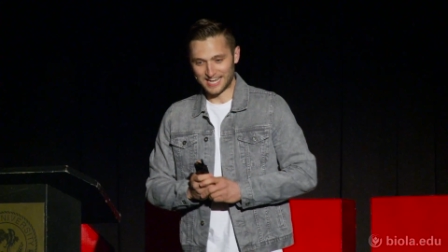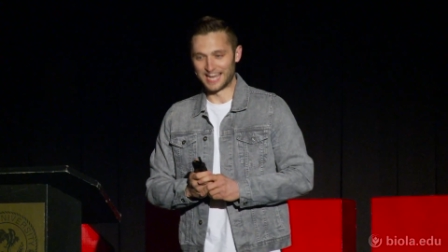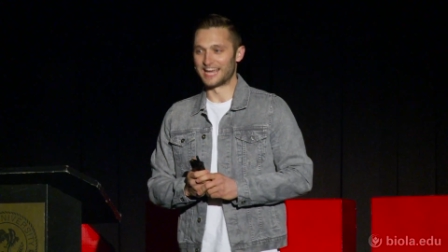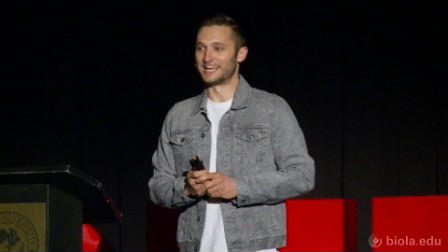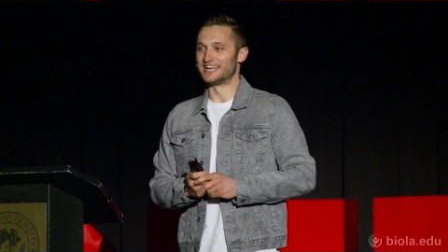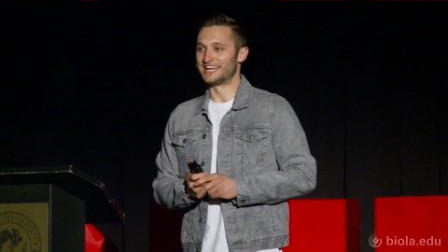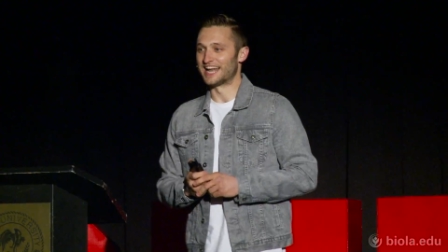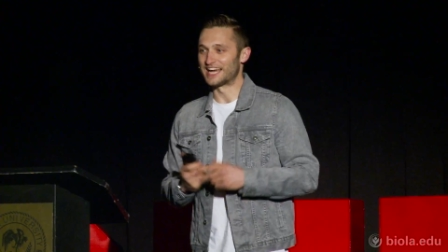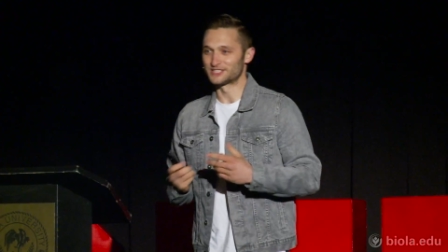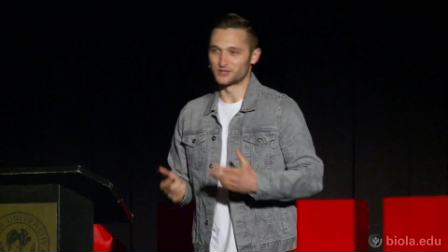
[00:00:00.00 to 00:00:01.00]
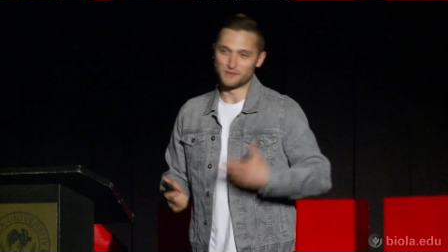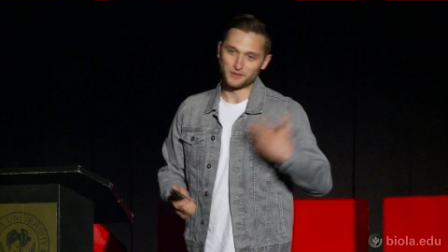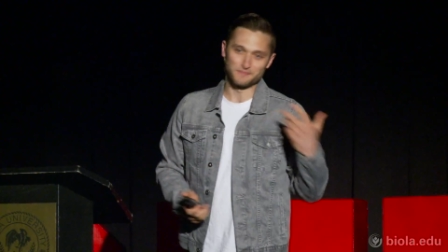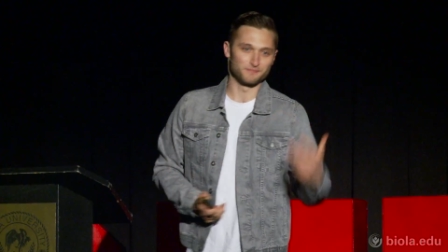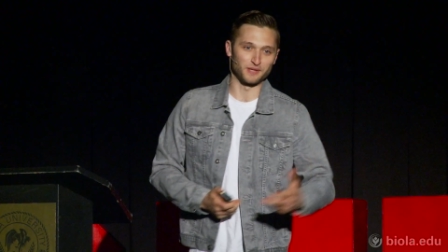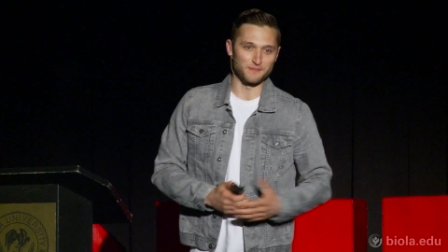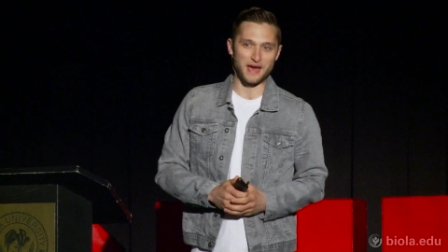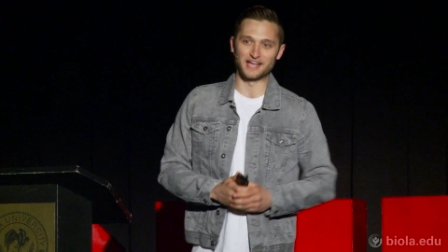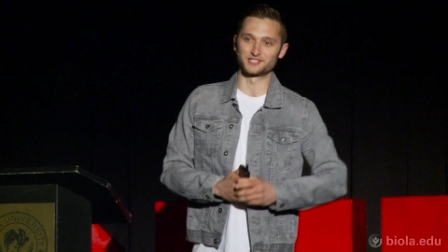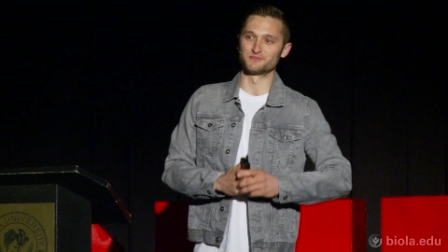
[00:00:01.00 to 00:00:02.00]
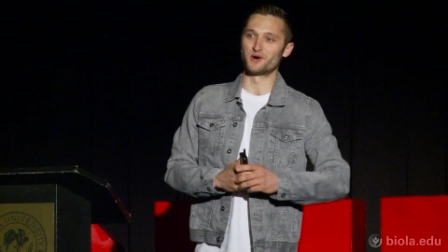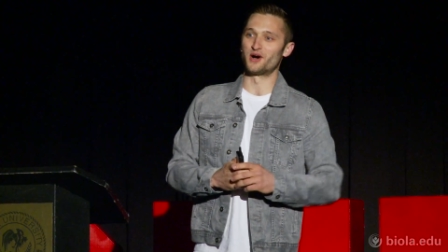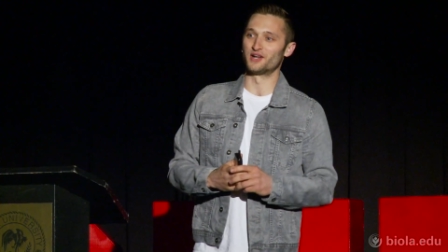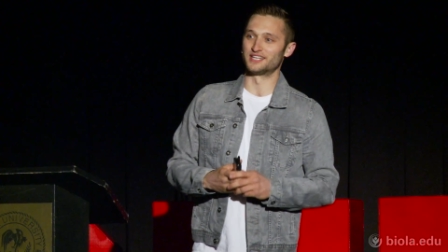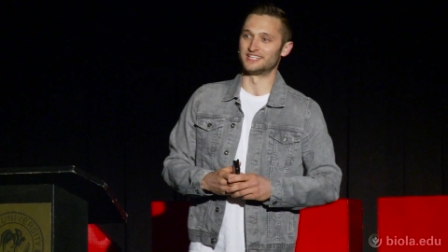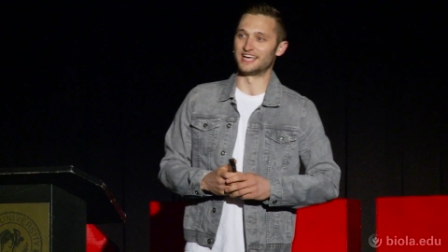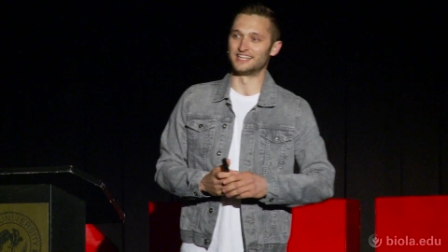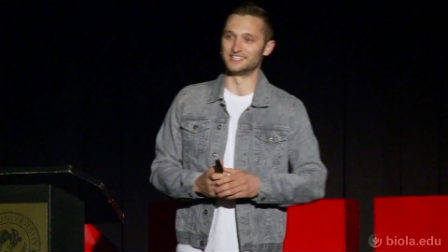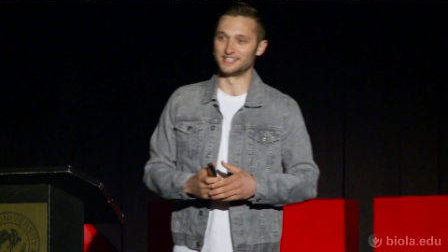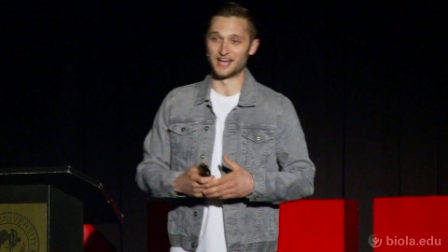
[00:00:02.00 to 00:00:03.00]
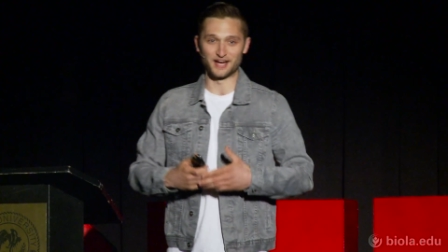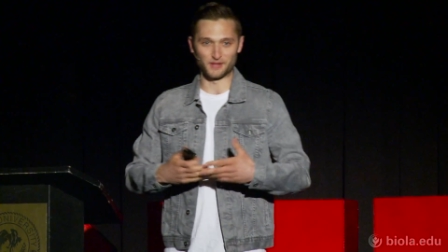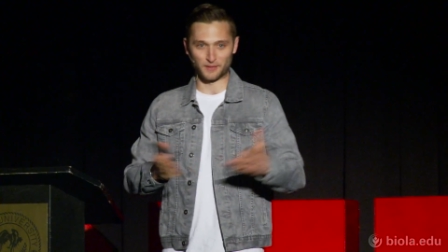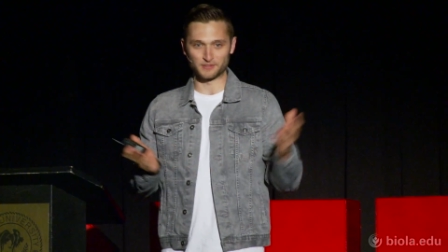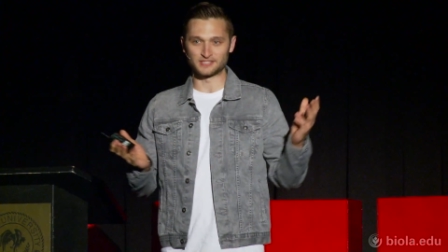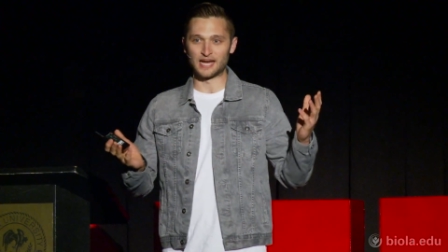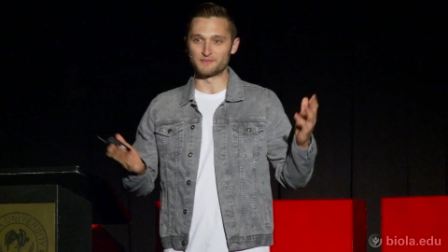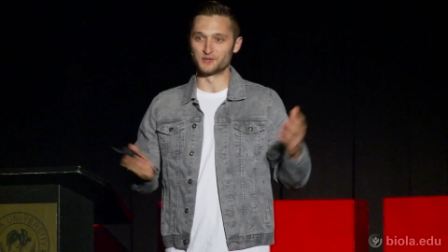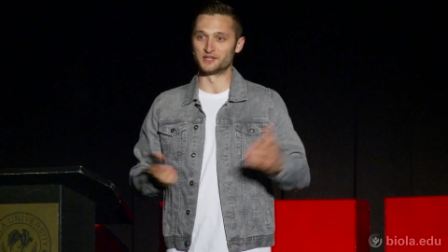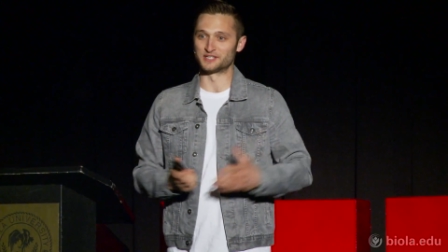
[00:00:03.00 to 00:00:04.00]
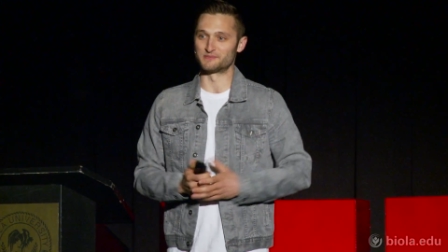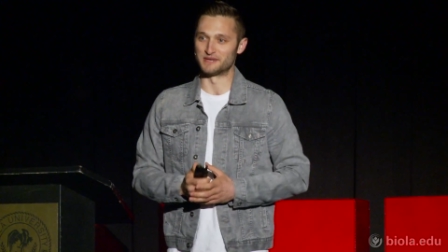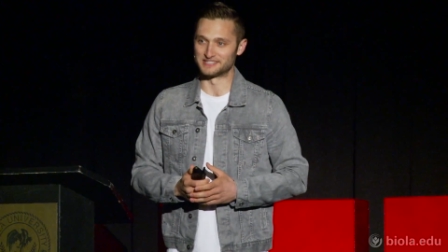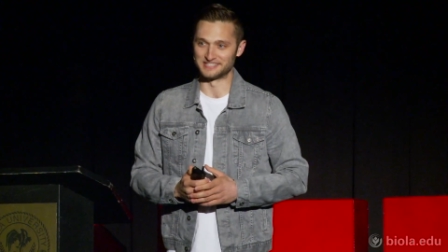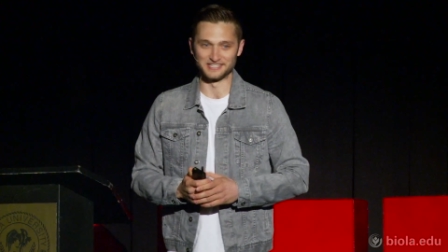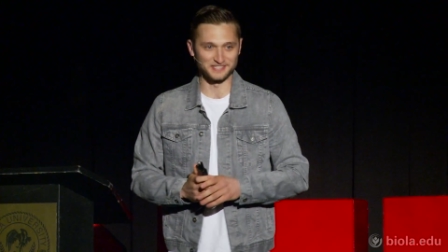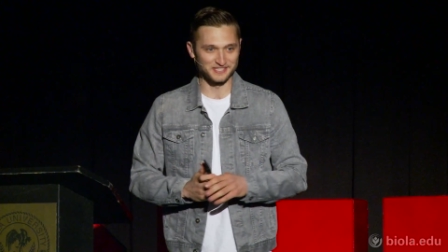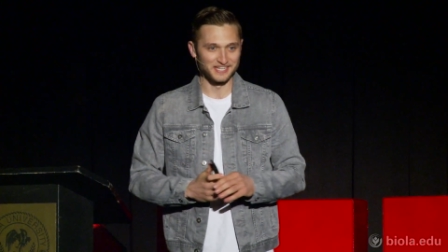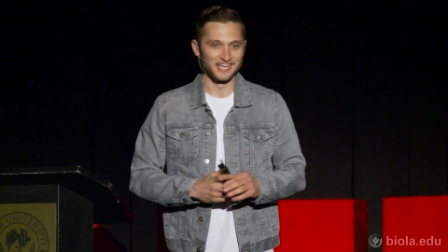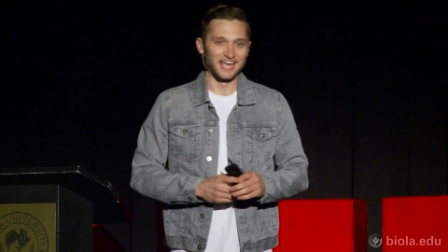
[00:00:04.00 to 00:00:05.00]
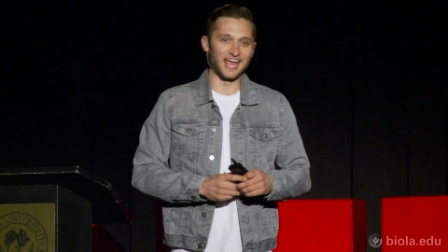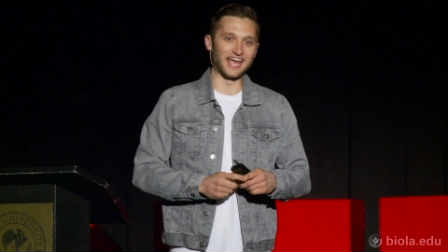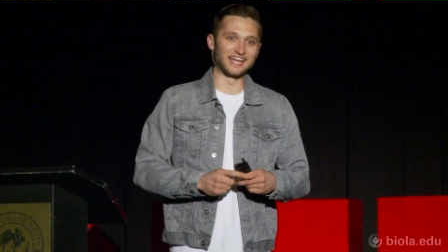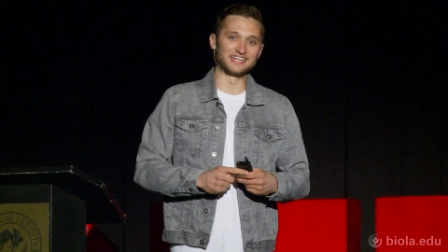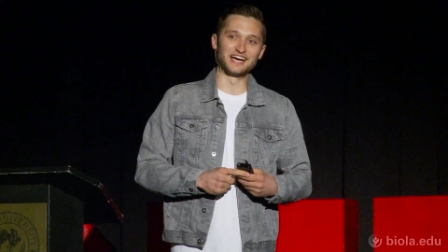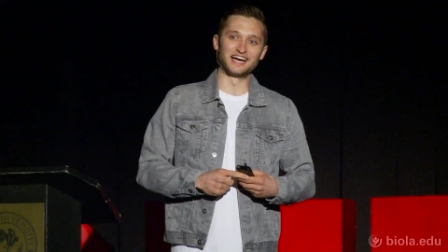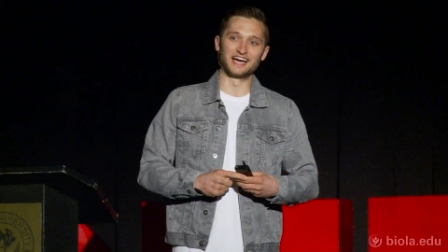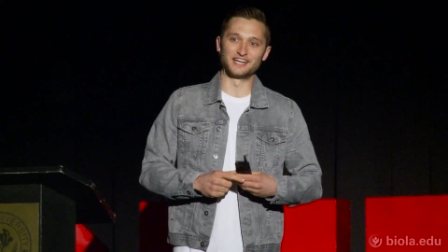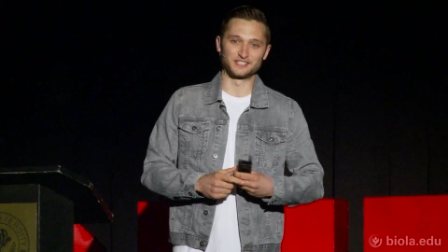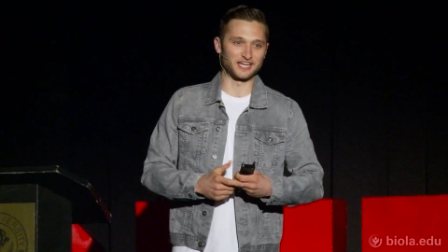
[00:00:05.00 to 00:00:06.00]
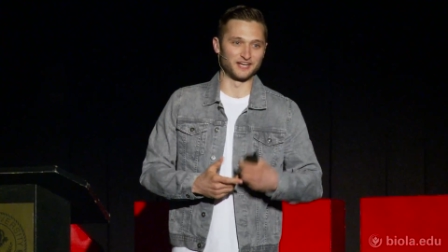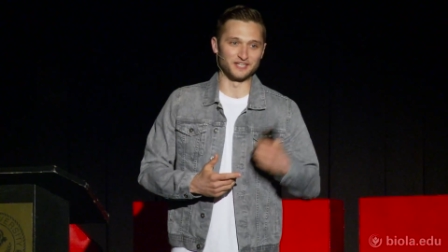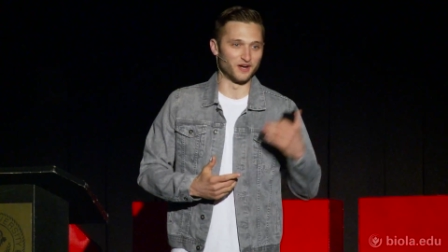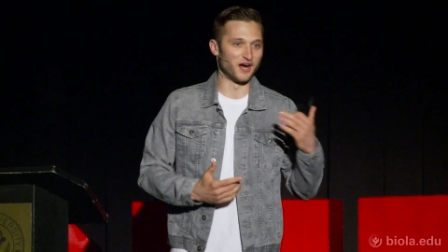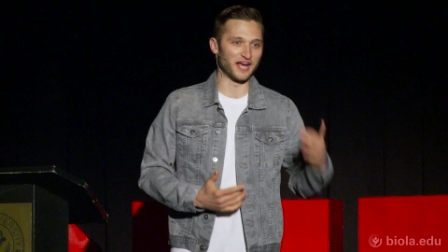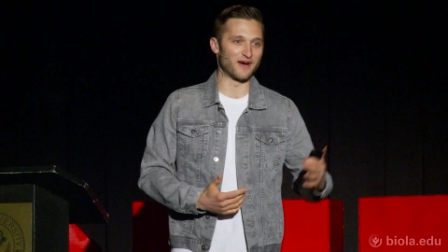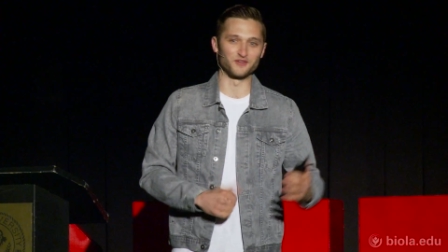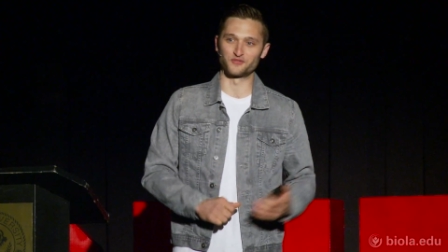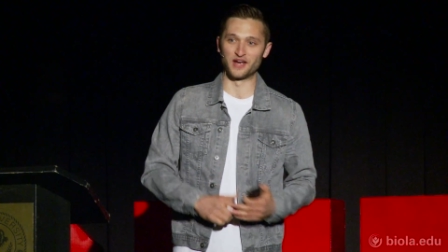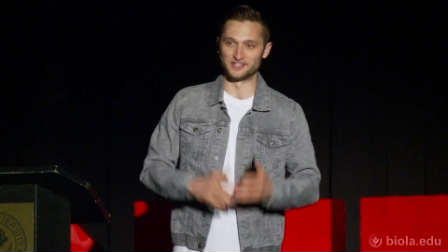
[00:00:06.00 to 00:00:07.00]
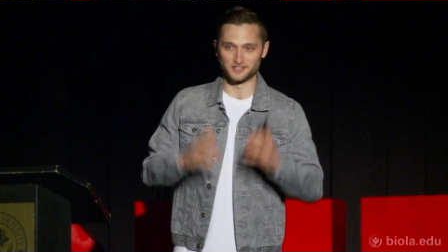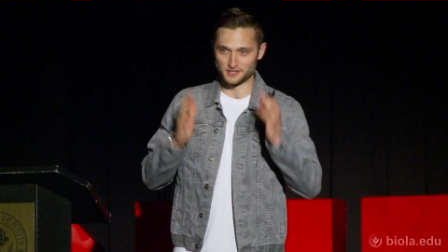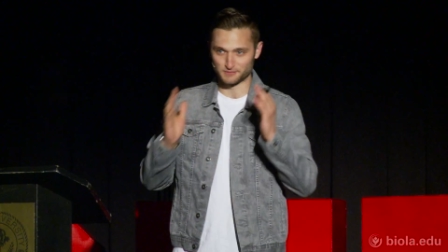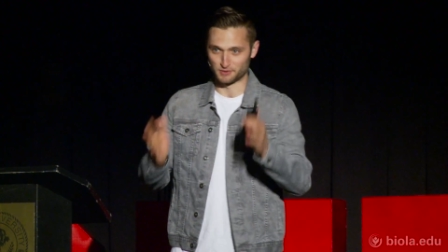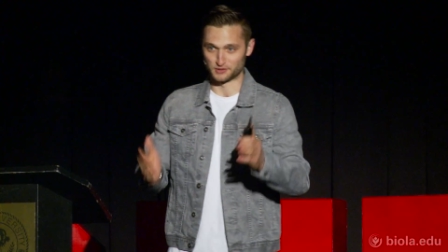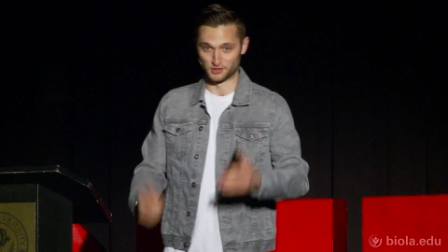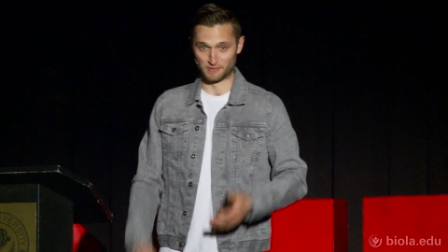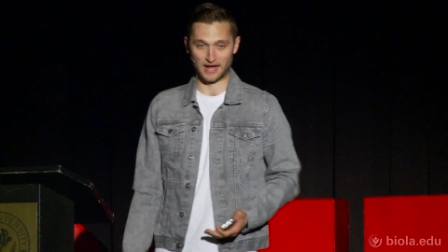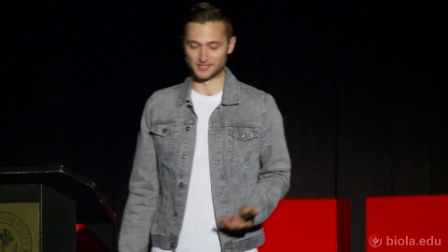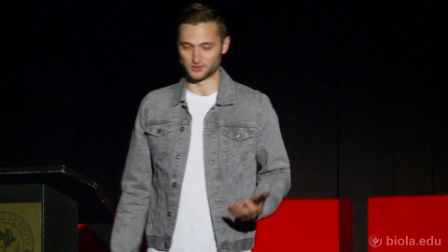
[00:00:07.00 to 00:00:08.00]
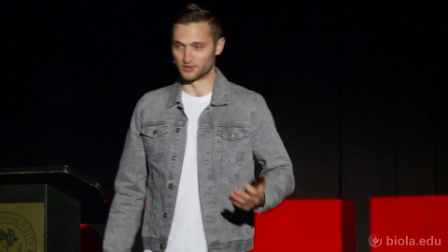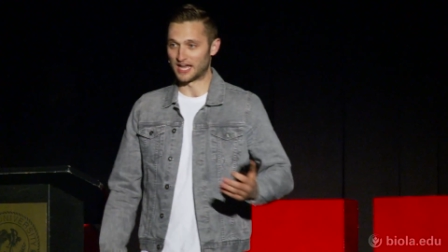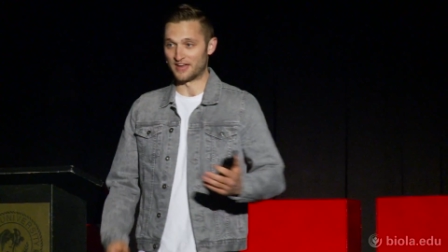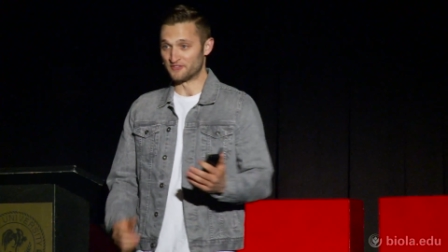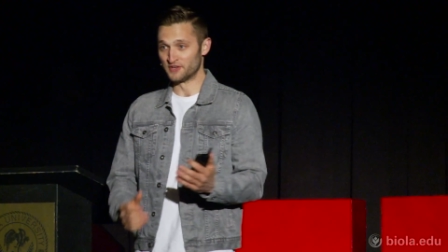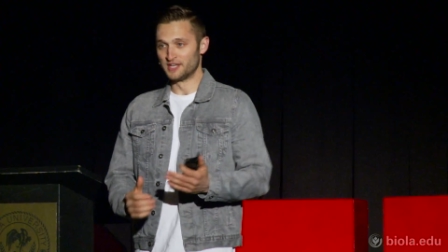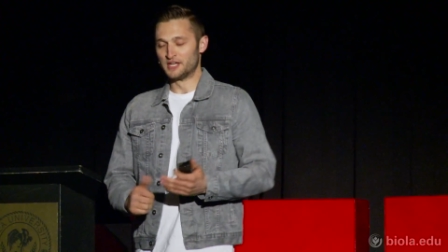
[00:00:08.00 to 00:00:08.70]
And in high school, I played, played basketball and, and yeah, like stopped doing this business. And uh, I just kind of, you know, hung out with friends and just pursued my high school life.